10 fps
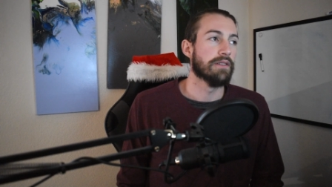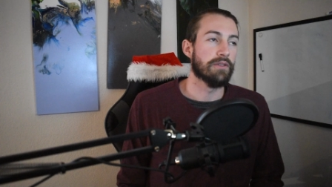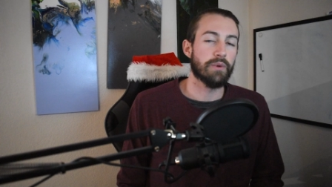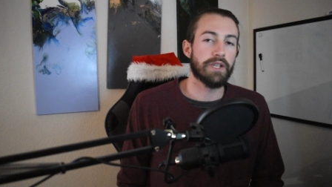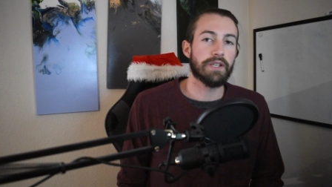
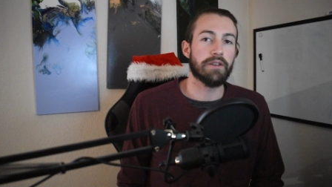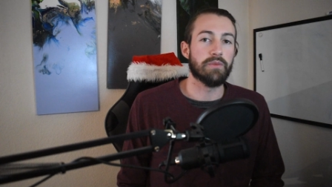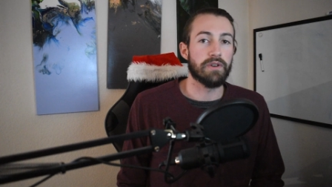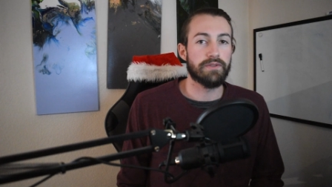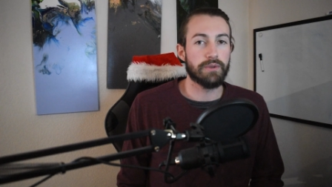The way to get
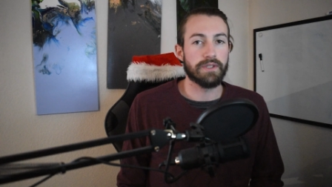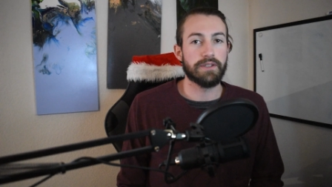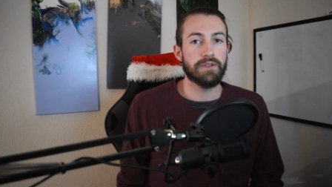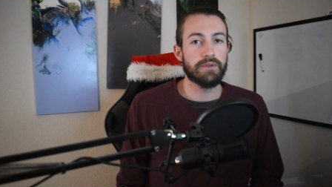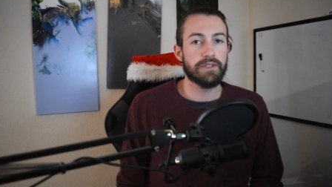more views
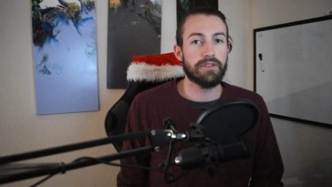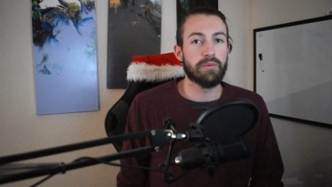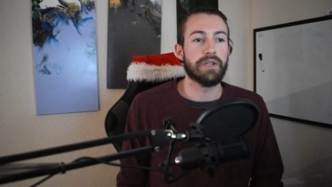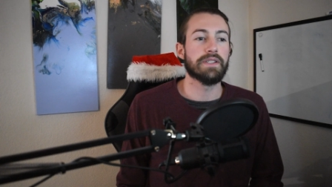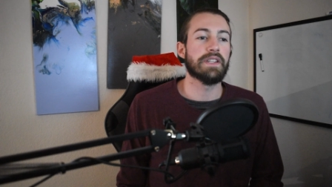on
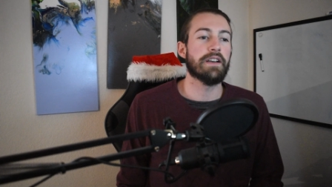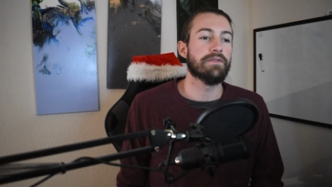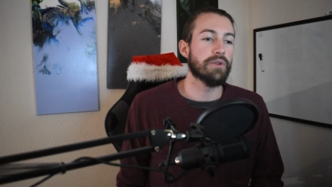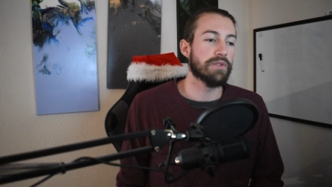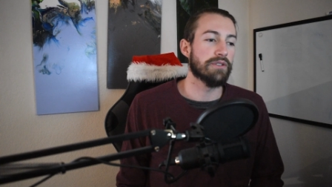YouTube is to have
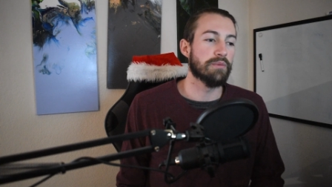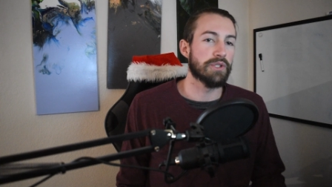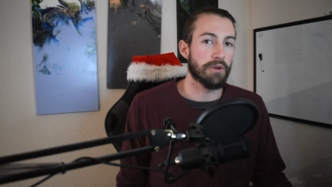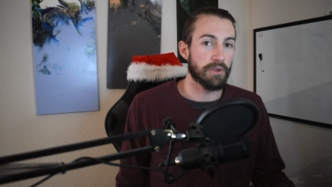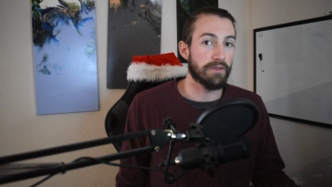YouTube
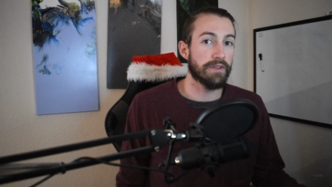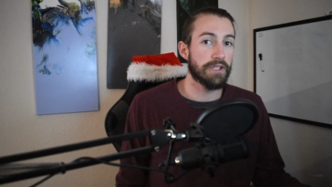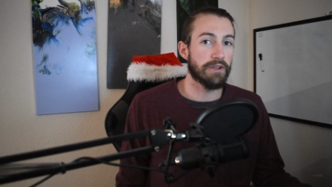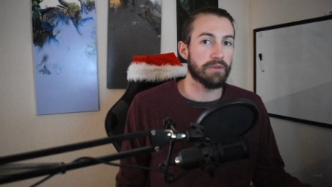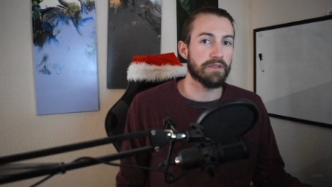show your
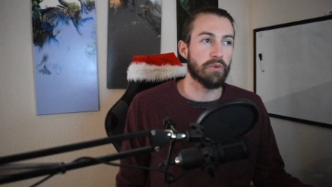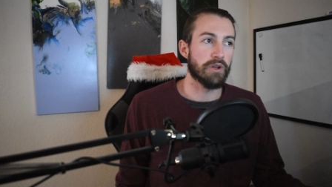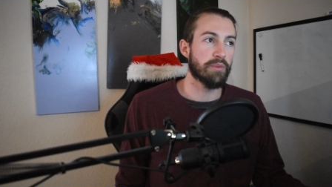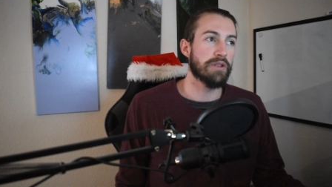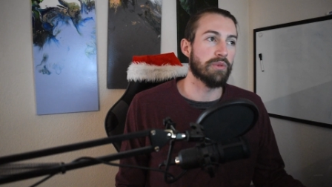video to more
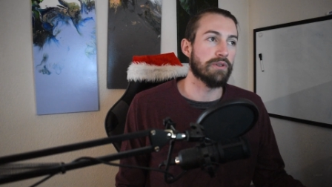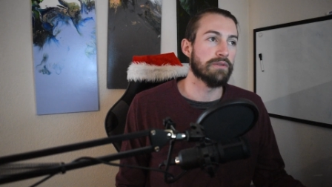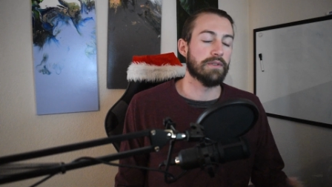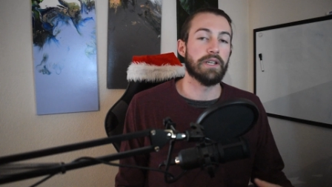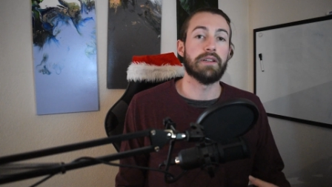people.
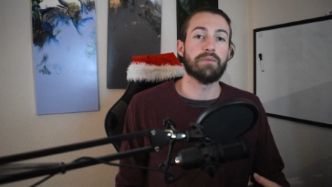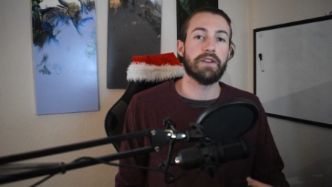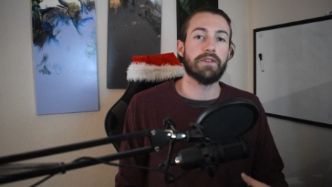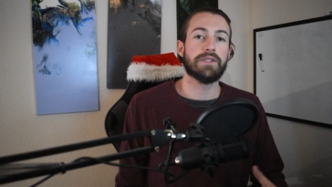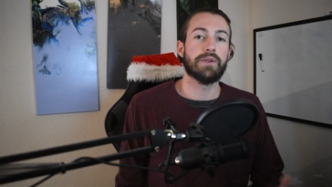And by
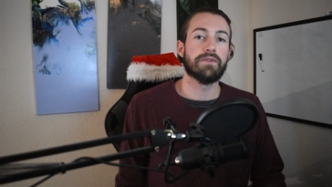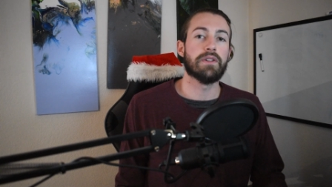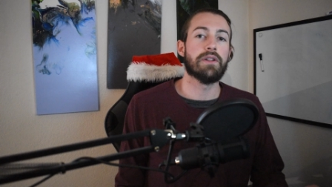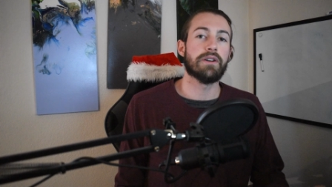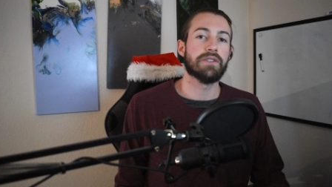virtue of the
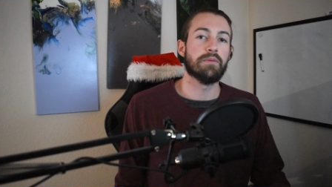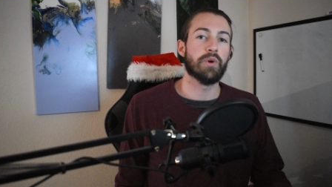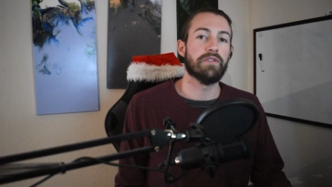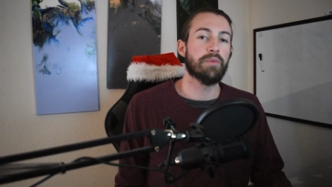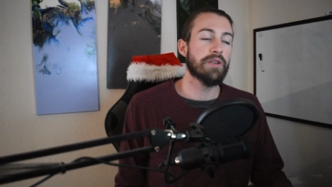large
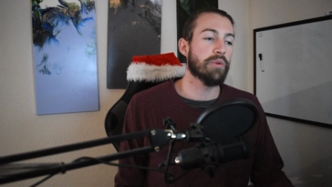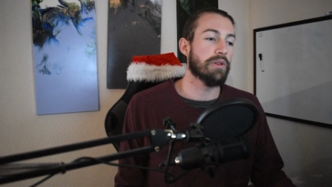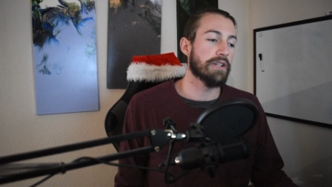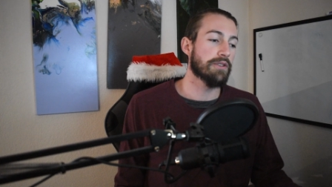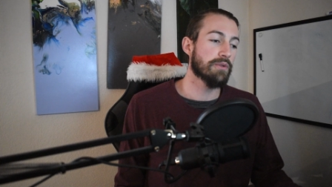number of people
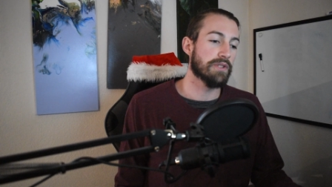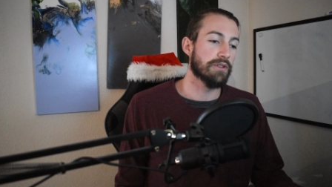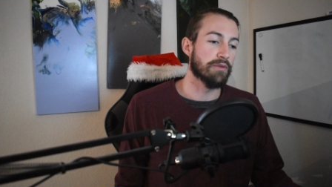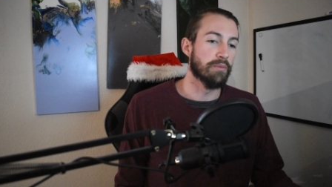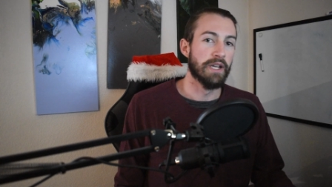on
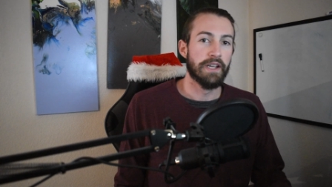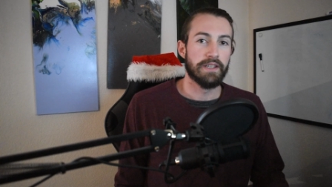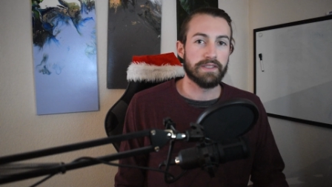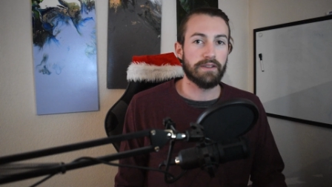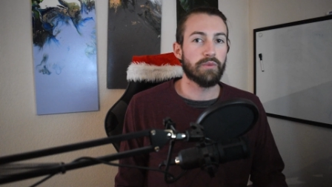YouTube,
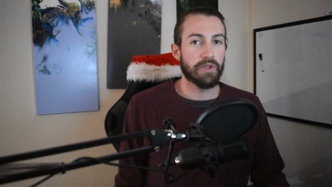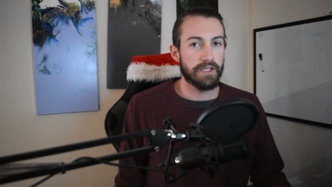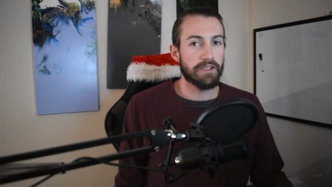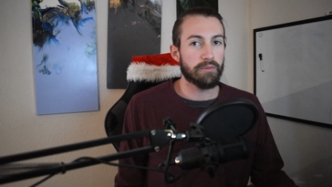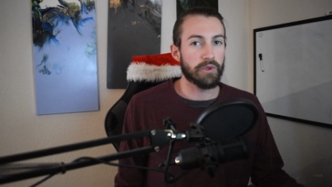some will
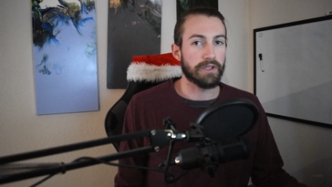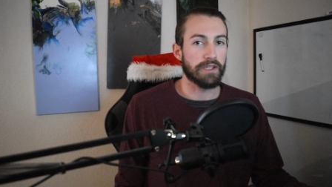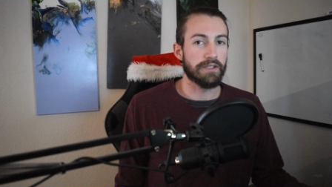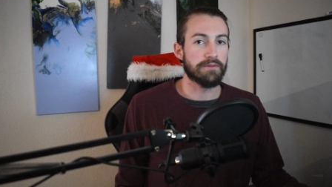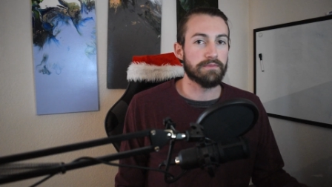end up
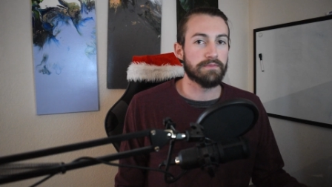clicking it.